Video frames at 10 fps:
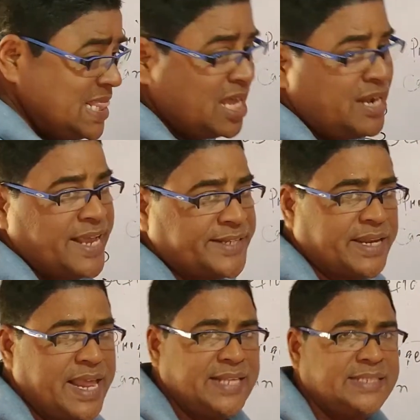In the
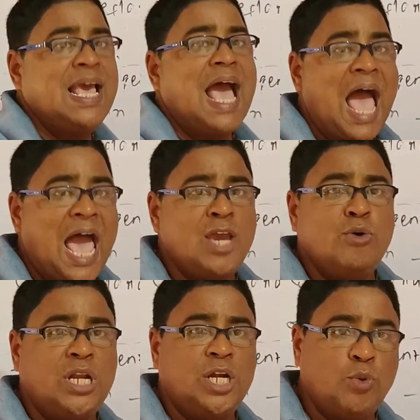next class,
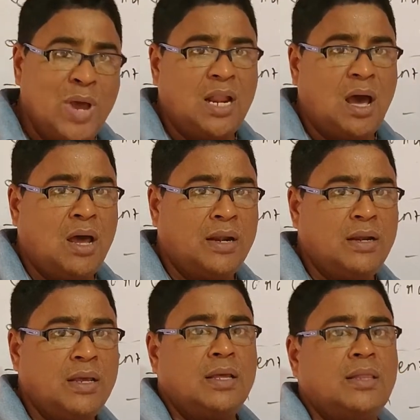I will dwell
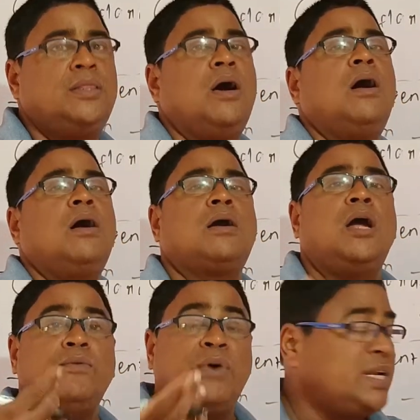on
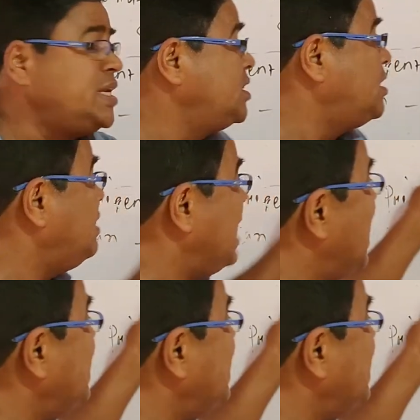the converting the